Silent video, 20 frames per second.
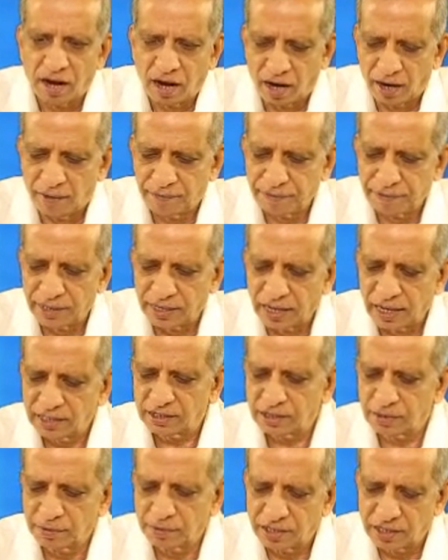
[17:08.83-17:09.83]
of an
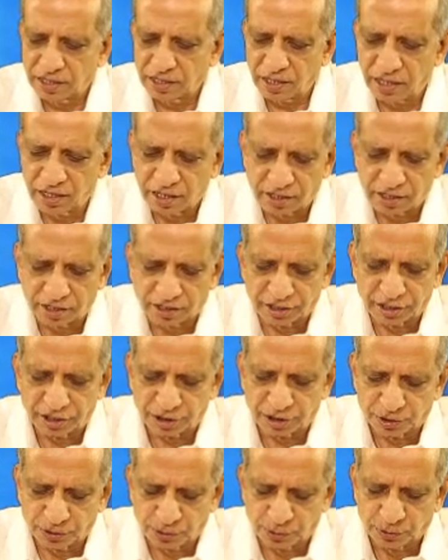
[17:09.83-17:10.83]
arithmetical
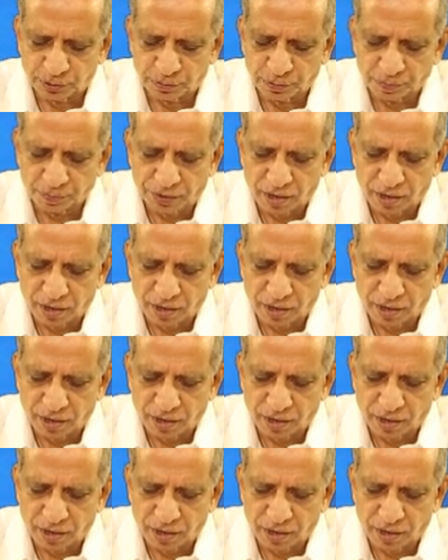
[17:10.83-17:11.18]
ratio